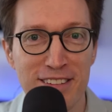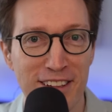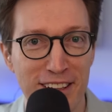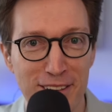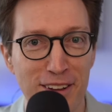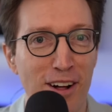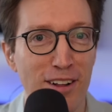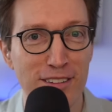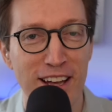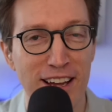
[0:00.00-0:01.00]
it's not like
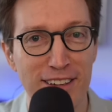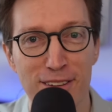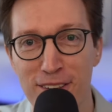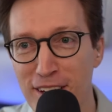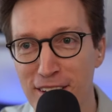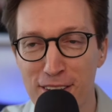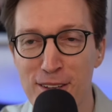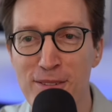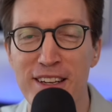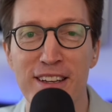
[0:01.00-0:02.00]
all tech or all human.